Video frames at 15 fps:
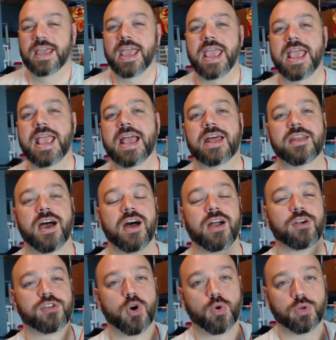and our
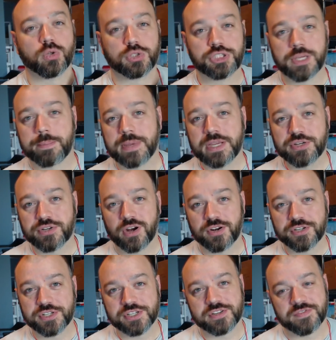total shipping
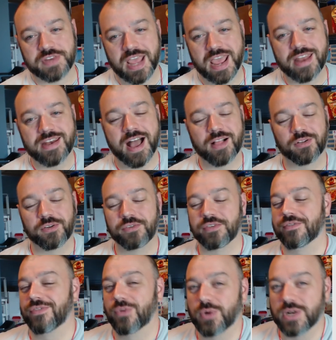charges of
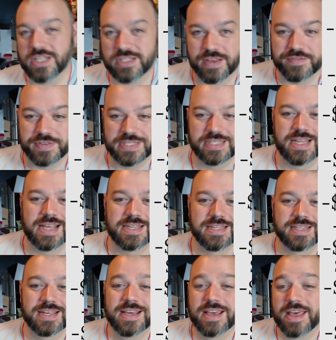$10.47,
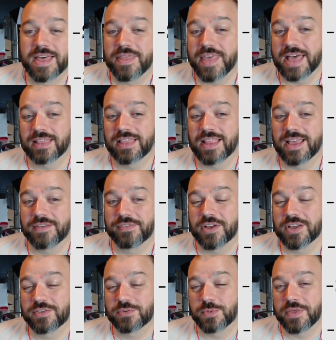that left
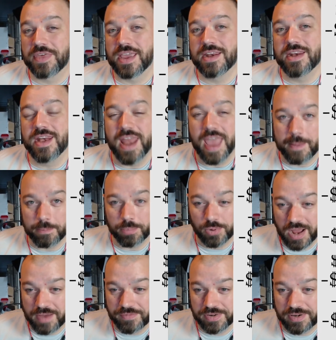us with a net
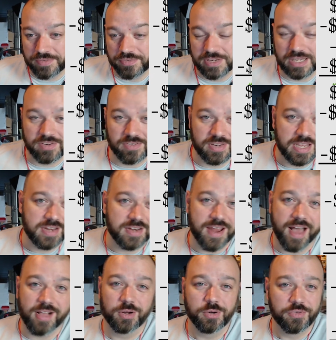profit of
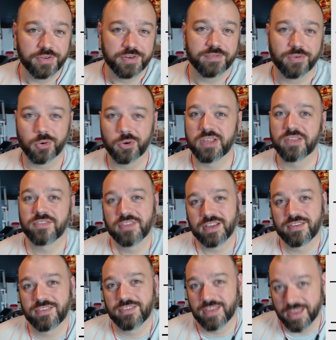
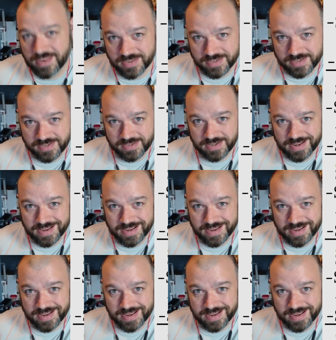$16.46,